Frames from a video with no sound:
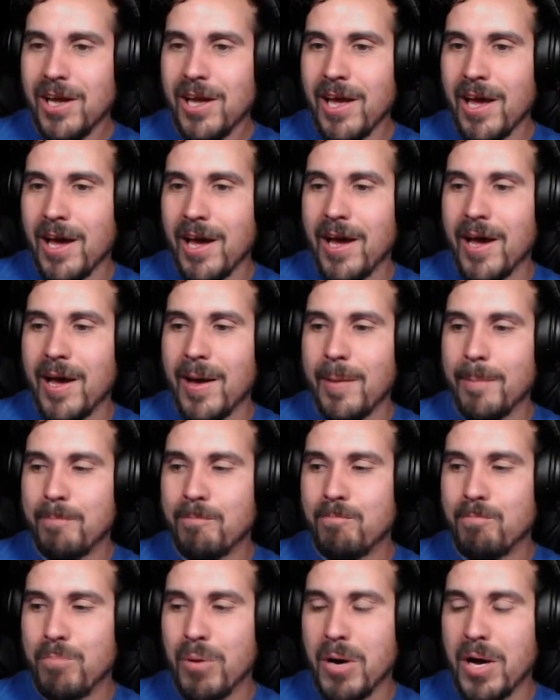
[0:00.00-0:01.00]
Um,
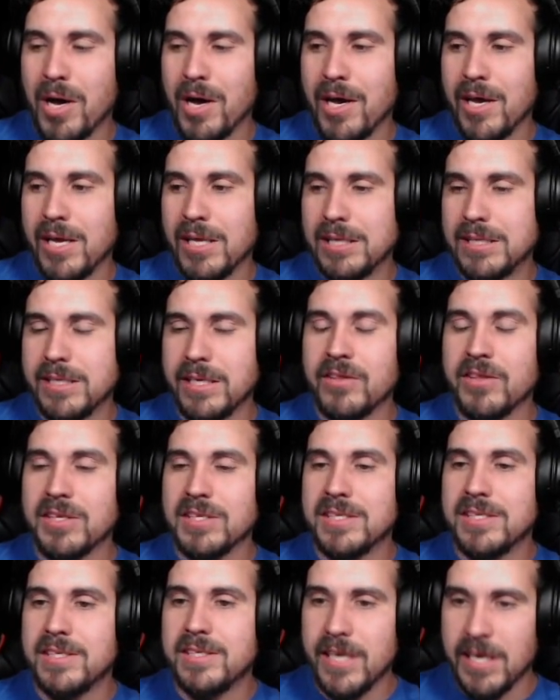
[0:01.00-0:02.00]
but at
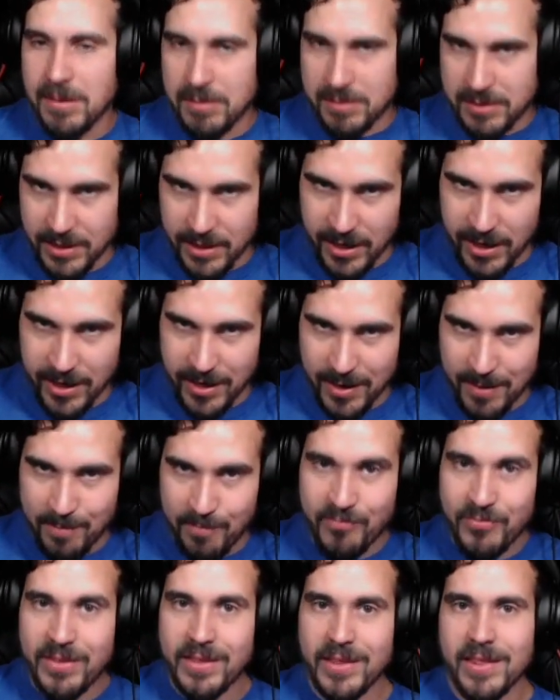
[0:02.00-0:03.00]
the same time,
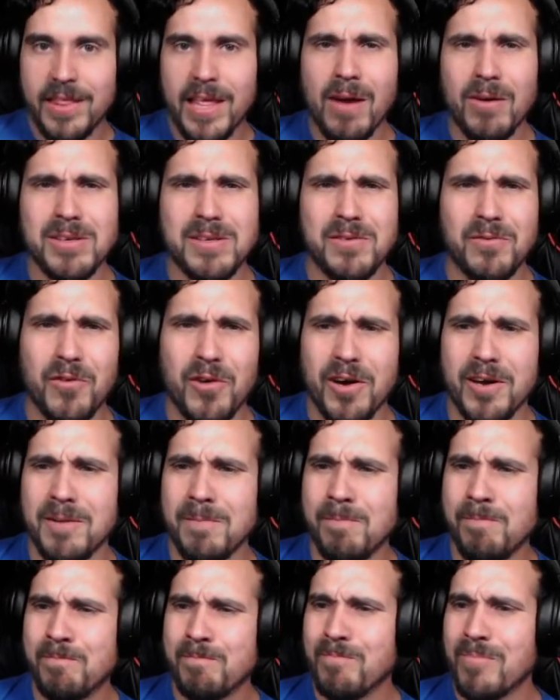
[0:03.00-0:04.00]
that was fun.
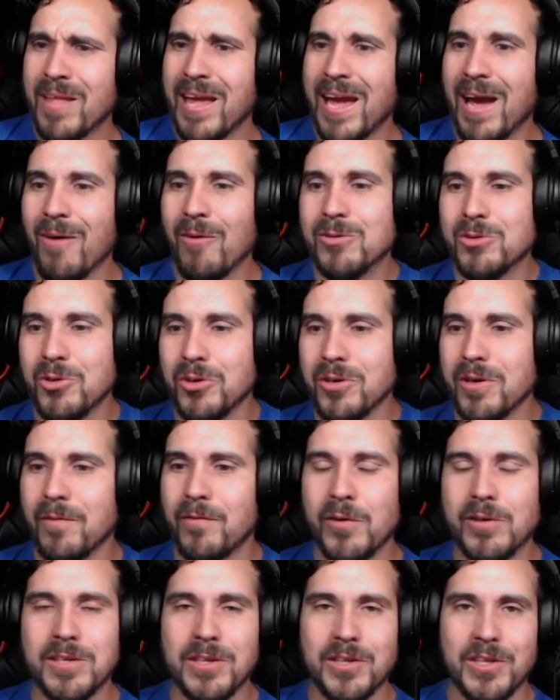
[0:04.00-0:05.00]
I was really
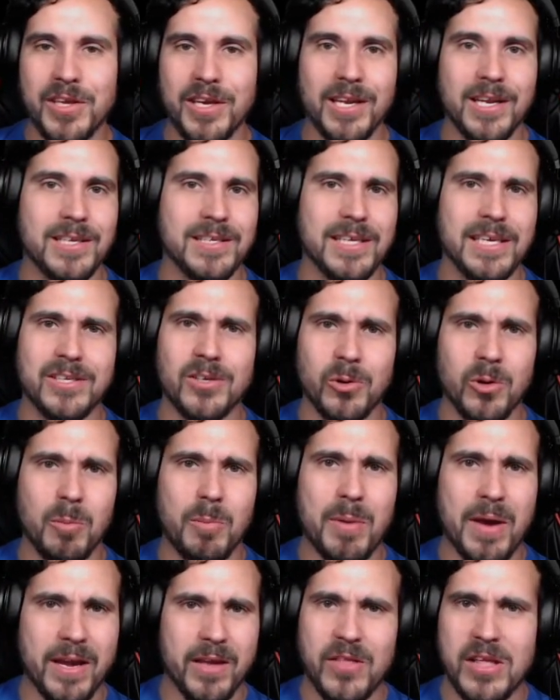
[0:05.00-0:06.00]
confused at the end because I circled
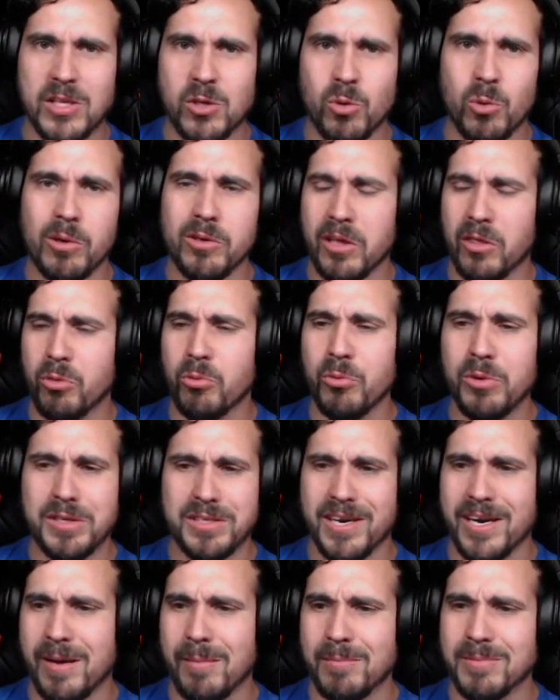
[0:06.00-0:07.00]
back at that toilet like three
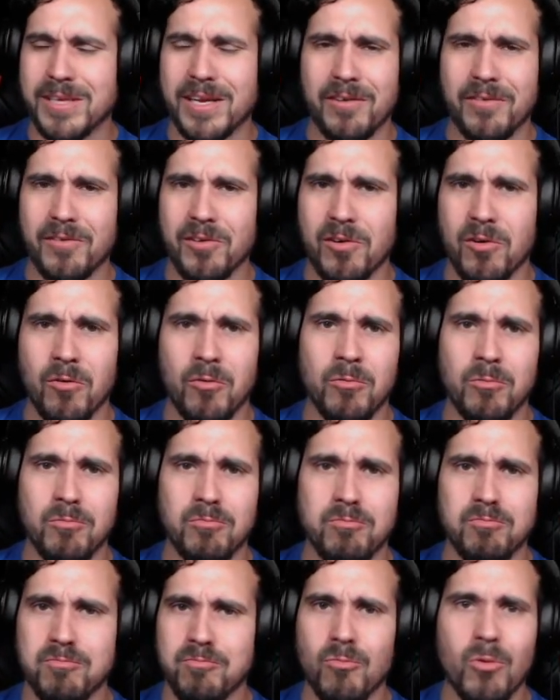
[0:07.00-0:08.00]
times. I don't know
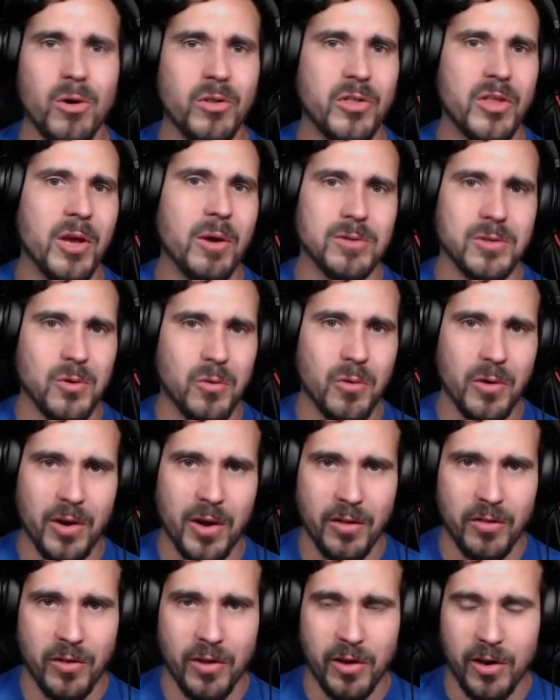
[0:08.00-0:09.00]
what the hell's going
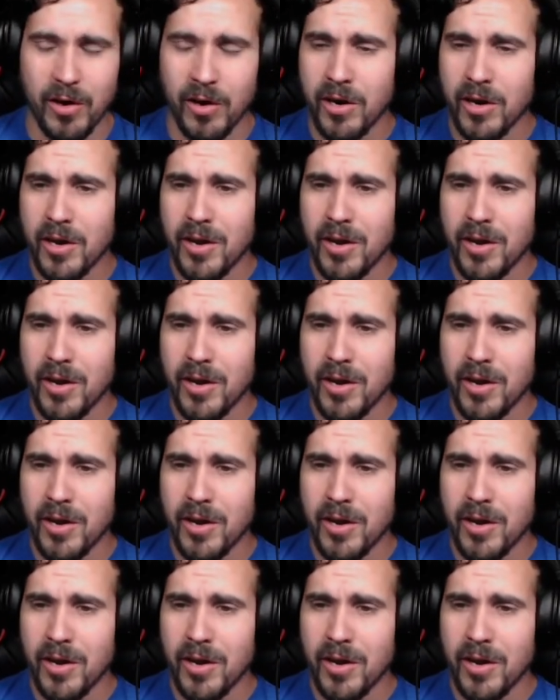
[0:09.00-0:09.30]
on there.